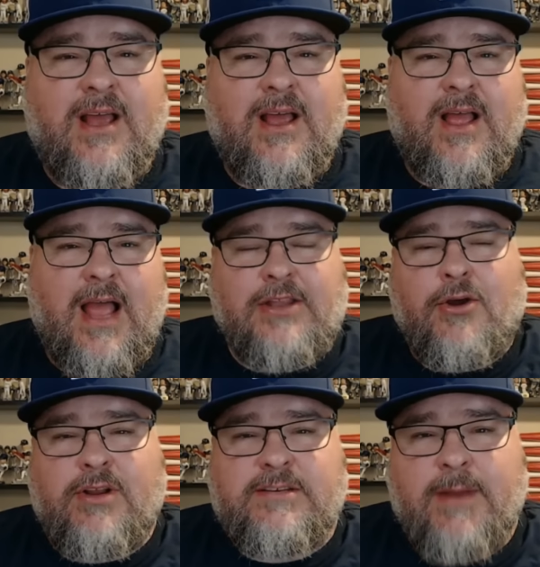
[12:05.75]
I
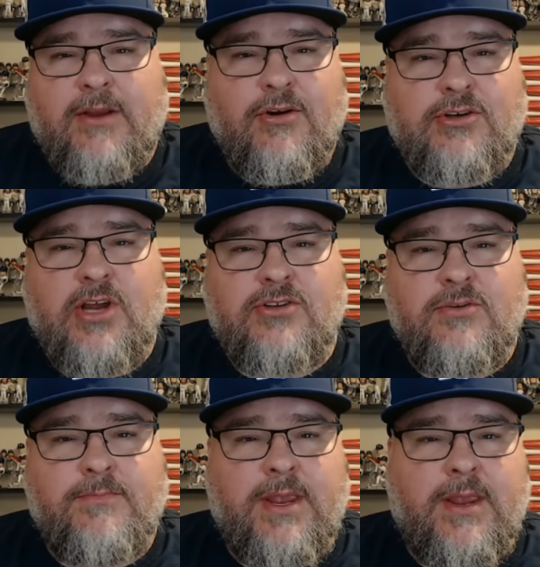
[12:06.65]
don't expect Kershaw
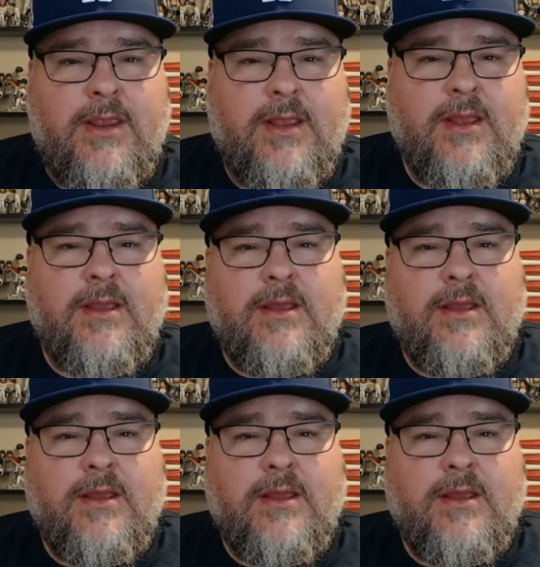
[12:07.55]
to be